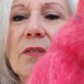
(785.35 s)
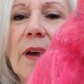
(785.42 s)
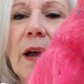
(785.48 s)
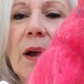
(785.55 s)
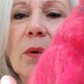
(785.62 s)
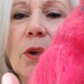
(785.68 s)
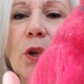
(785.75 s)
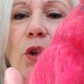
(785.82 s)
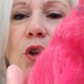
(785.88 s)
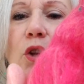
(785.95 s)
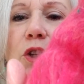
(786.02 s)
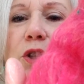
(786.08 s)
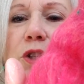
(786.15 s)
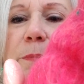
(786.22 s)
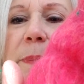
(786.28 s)
how it
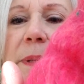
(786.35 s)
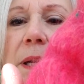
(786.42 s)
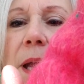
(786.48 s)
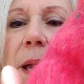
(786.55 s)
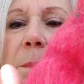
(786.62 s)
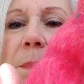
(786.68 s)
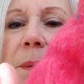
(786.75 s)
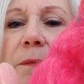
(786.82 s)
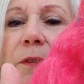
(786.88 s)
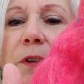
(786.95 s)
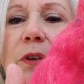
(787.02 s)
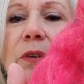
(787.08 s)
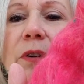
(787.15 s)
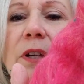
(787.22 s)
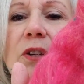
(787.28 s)
could spin up if
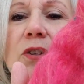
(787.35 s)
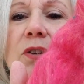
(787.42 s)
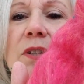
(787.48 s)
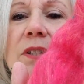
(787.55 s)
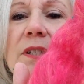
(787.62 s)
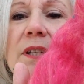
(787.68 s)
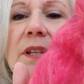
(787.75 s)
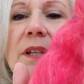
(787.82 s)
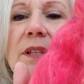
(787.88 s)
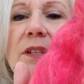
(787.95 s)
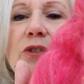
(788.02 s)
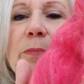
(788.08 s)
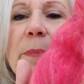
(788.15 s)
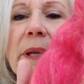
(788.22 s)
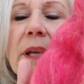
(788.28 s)
you're interested in
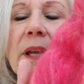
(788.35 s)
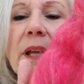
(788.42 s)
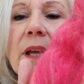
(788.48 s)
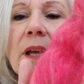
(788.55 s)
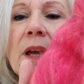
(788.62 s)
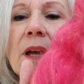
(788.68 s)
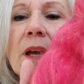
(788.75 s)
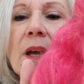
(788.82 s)
spinning